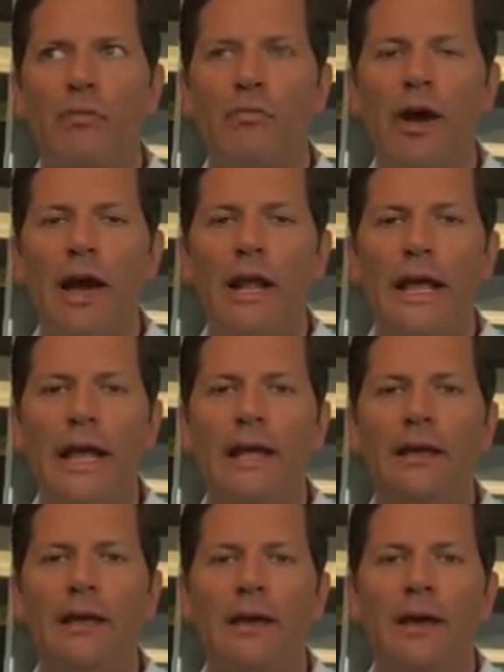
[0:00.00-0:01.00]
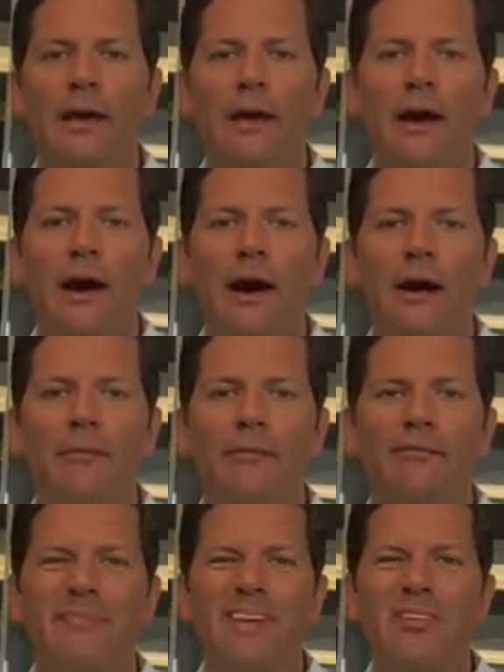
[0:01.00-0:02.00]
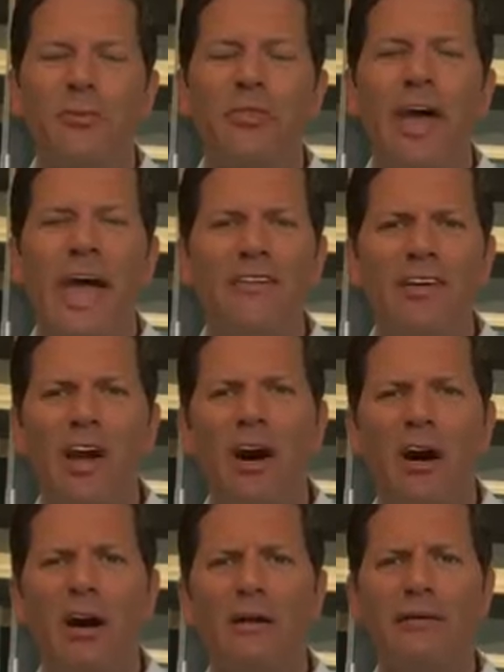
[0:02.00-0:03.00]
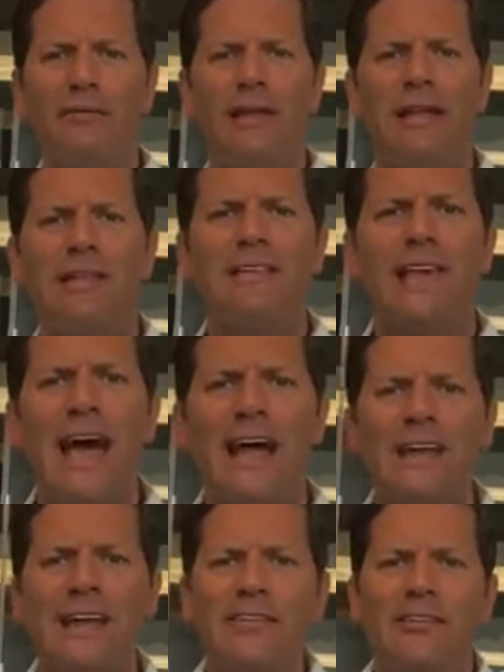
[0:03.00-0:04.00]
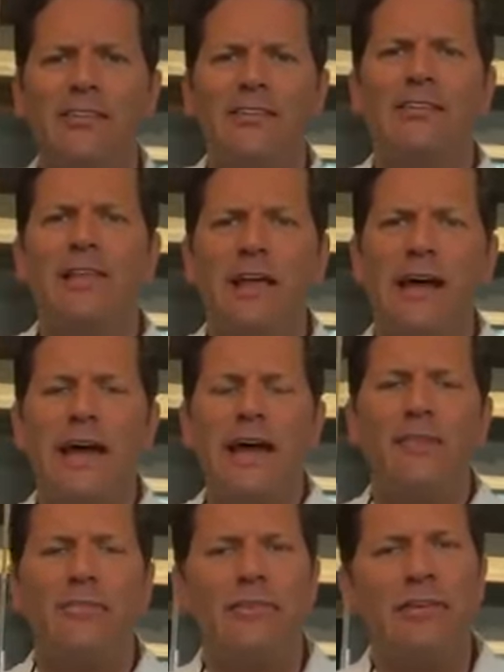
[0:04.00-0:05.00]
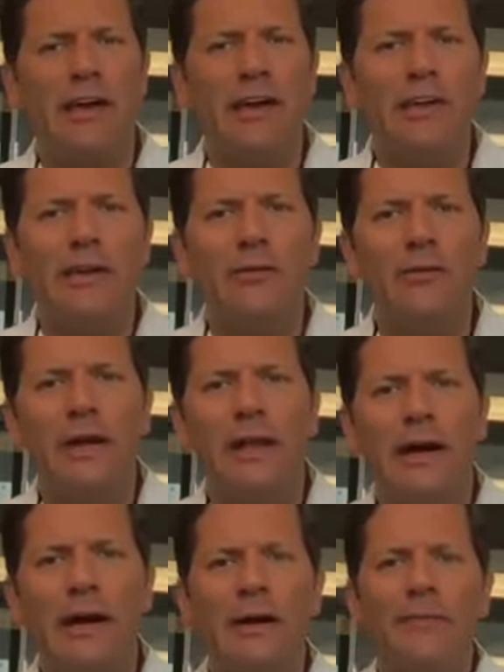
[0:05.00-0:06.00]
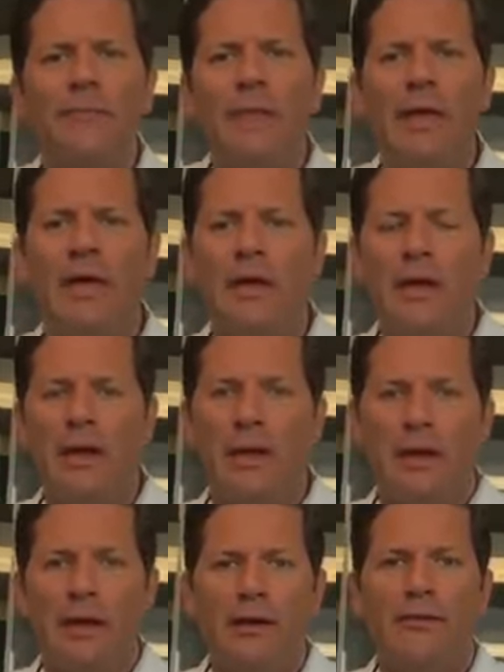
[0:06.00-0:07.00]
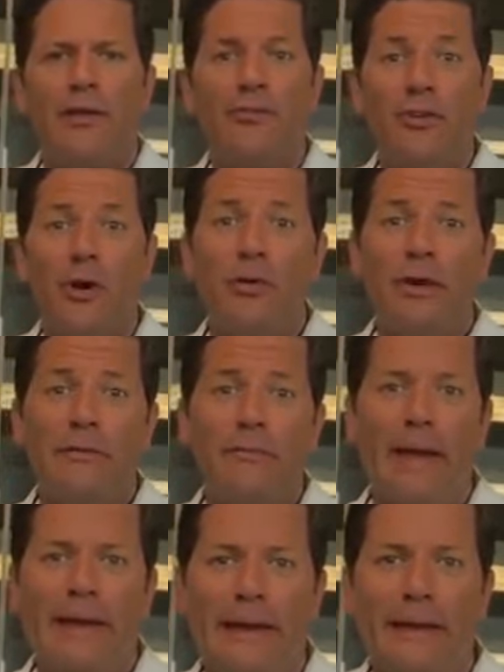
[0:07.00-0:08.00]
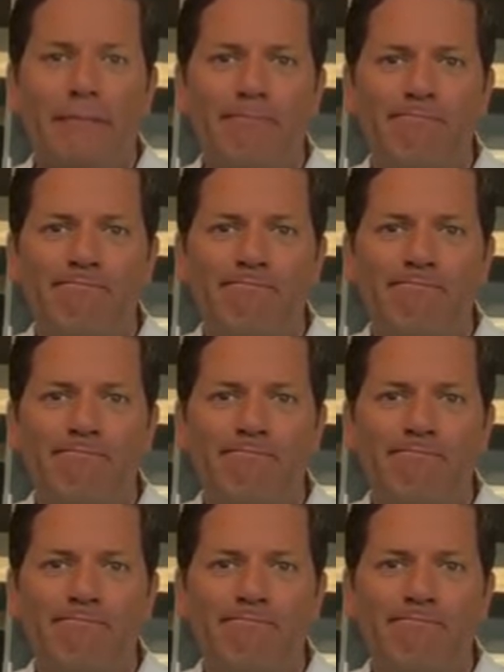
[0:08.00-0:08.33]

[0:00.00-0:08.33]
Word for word: Friday. Um, it's with a heavy heart and sadness that I have to tell you that. Um, that Joe didn't make it.